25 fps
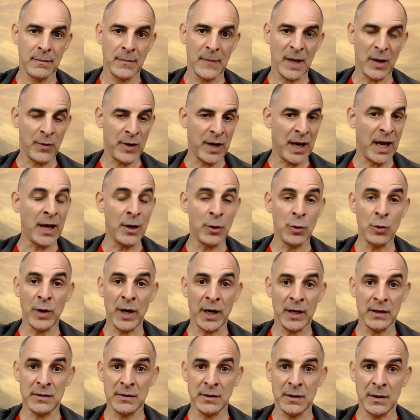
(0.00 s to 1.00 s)
And when I look
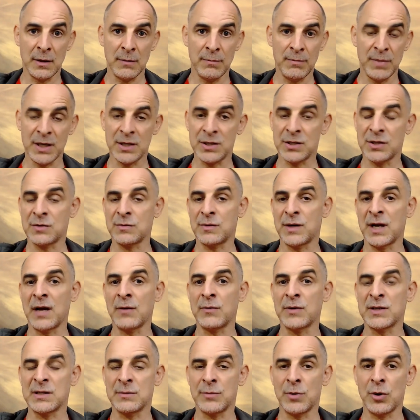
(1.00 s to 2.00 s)
at pictures when I
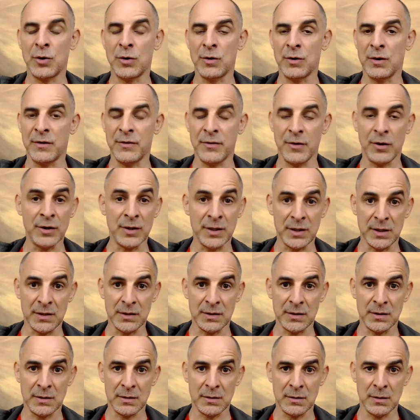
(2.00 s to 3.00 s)
was in my early
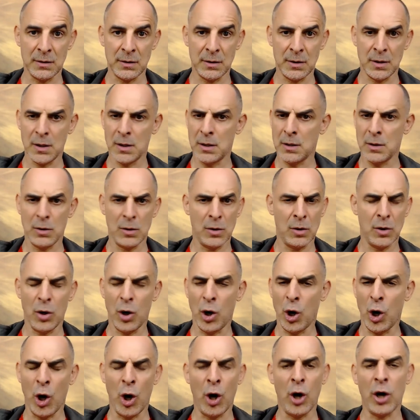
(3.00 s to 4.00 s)
30s,
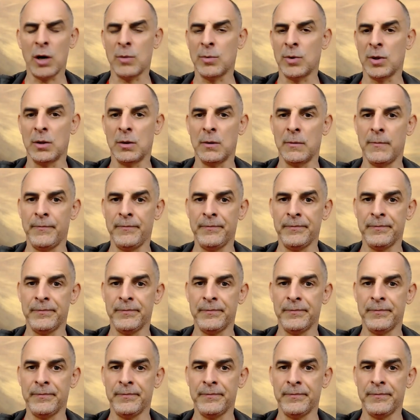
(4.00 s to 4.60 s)
horrible.